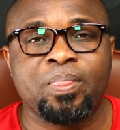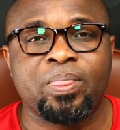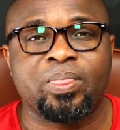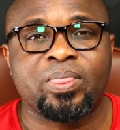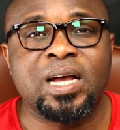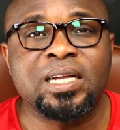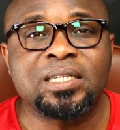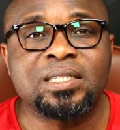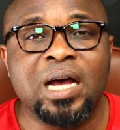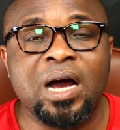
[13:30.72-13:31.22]

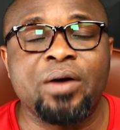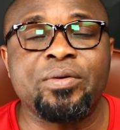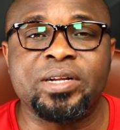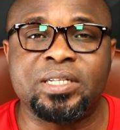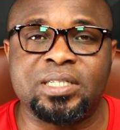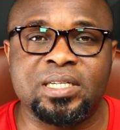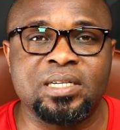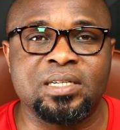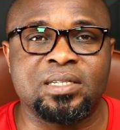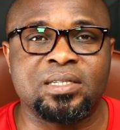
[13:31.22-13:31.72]
That's how
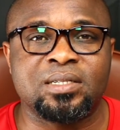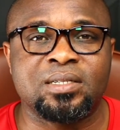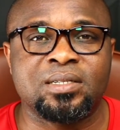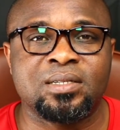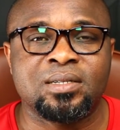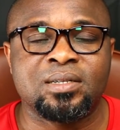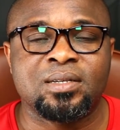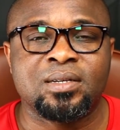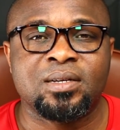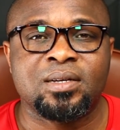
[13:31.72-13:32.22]
it is.
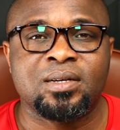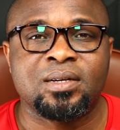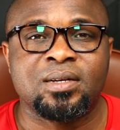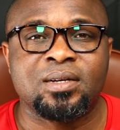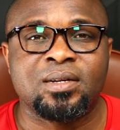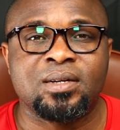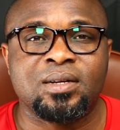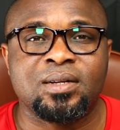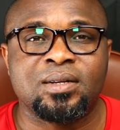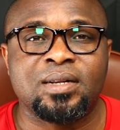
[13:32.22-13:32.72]

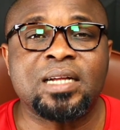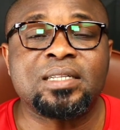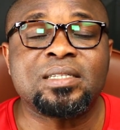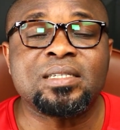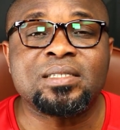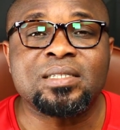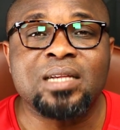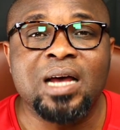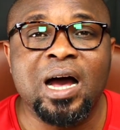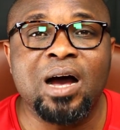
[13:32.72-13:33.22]
That
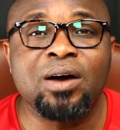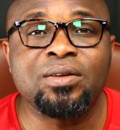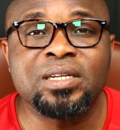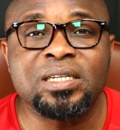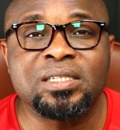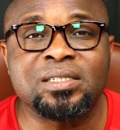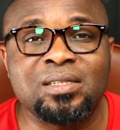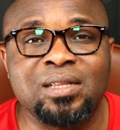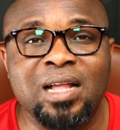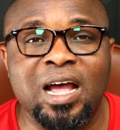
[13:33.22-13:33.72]
is how
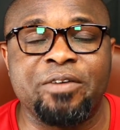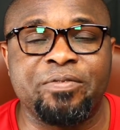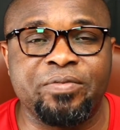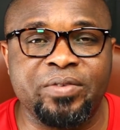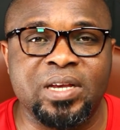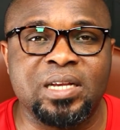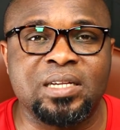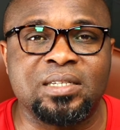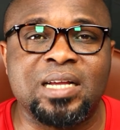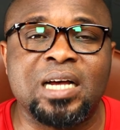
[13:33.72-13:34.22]
this life
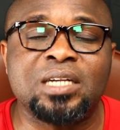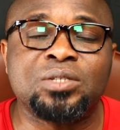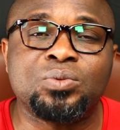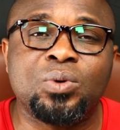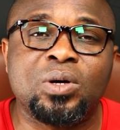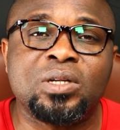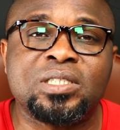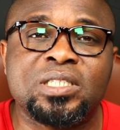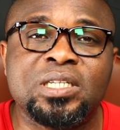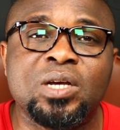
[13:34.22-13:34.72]
is. That's
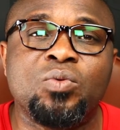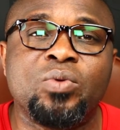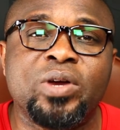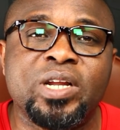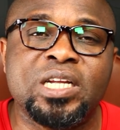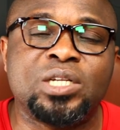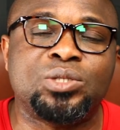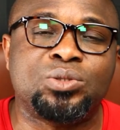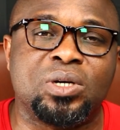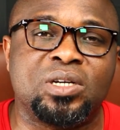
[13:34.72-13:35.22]
one thing we
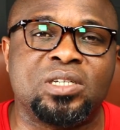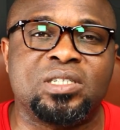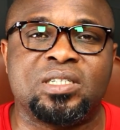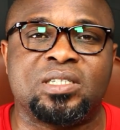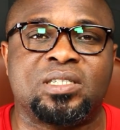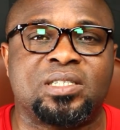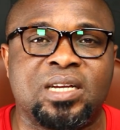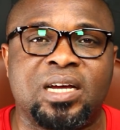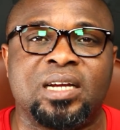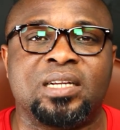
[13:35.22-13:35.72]
need to
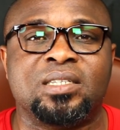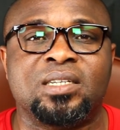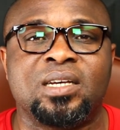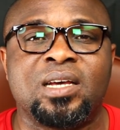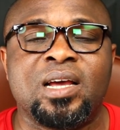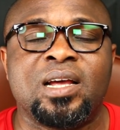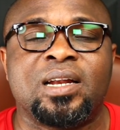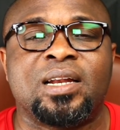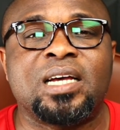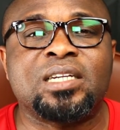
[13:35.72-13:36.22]
understand.
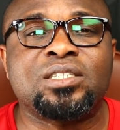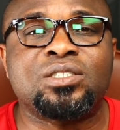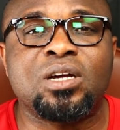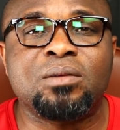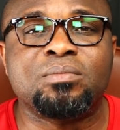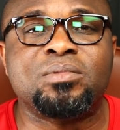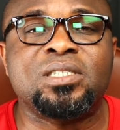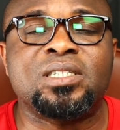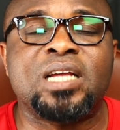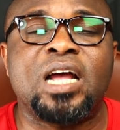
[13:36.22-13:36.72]
That's
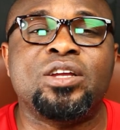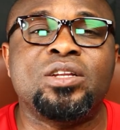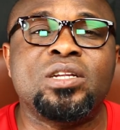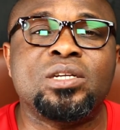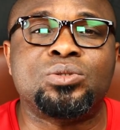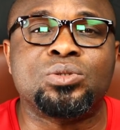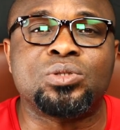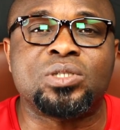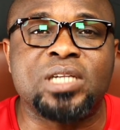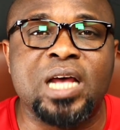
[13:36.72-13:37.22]
something that you
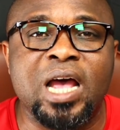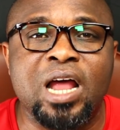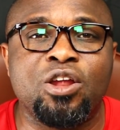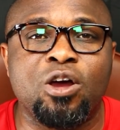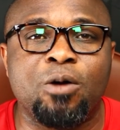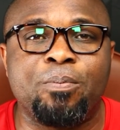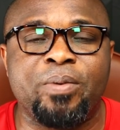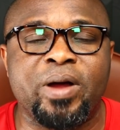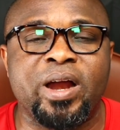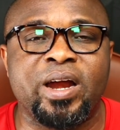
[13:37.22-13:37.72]
need to tell
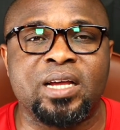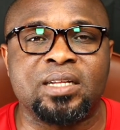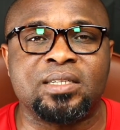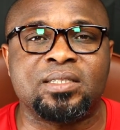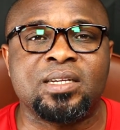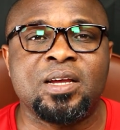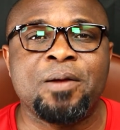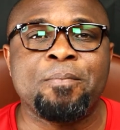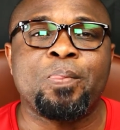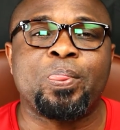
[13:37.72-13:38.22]
your
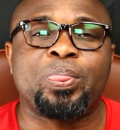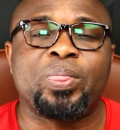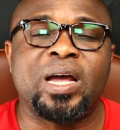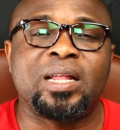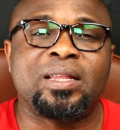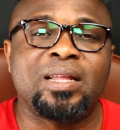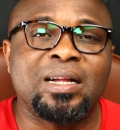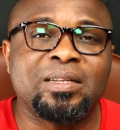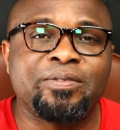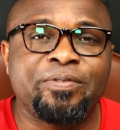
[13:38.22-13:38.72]
parents,
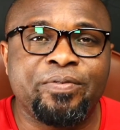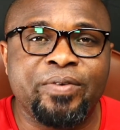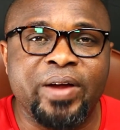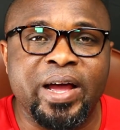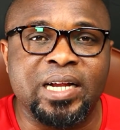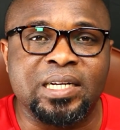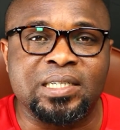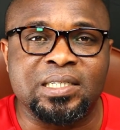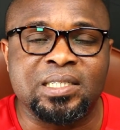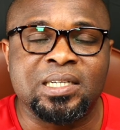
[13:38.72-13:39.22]
that that
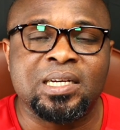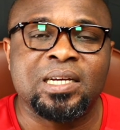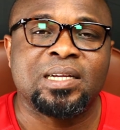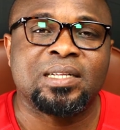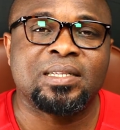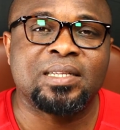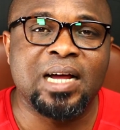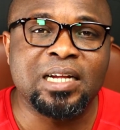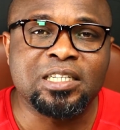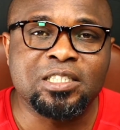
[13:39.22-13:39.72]
friend,
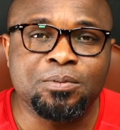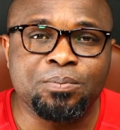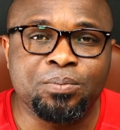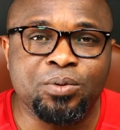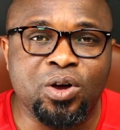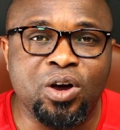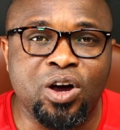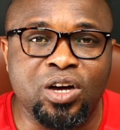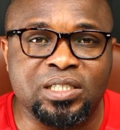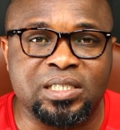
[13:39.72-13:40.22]
that
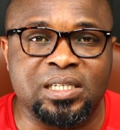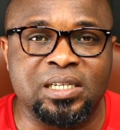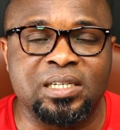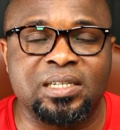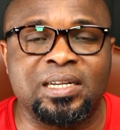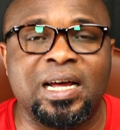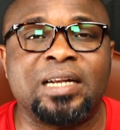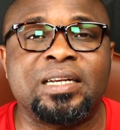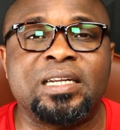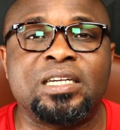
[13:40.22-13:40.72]

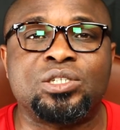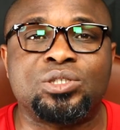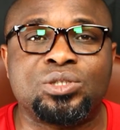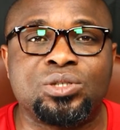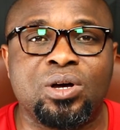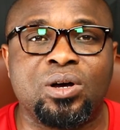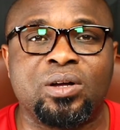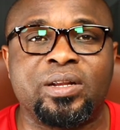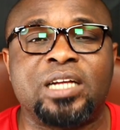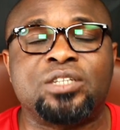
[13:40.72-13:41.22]
cousin that they
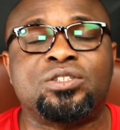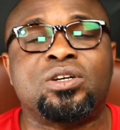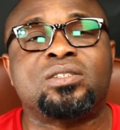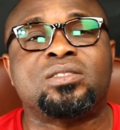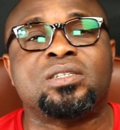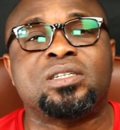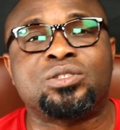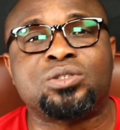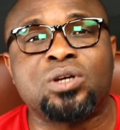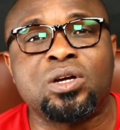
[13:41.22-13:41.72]
saw that
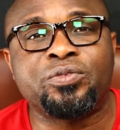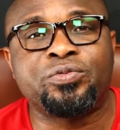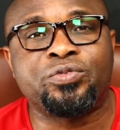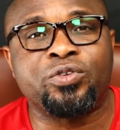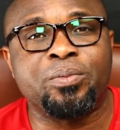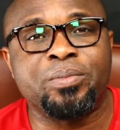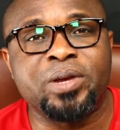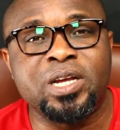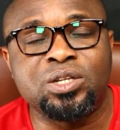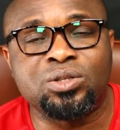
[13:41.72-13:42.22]
just returned
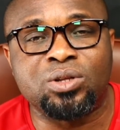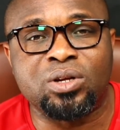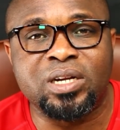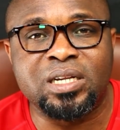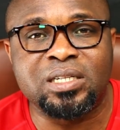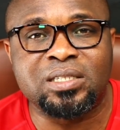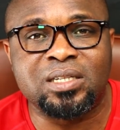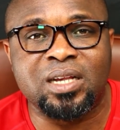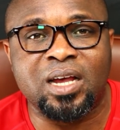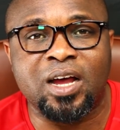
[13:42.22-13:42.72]
from
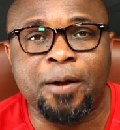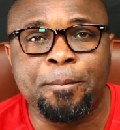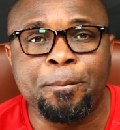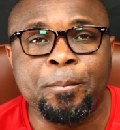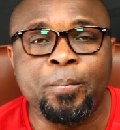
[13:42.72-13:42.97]
Indonesia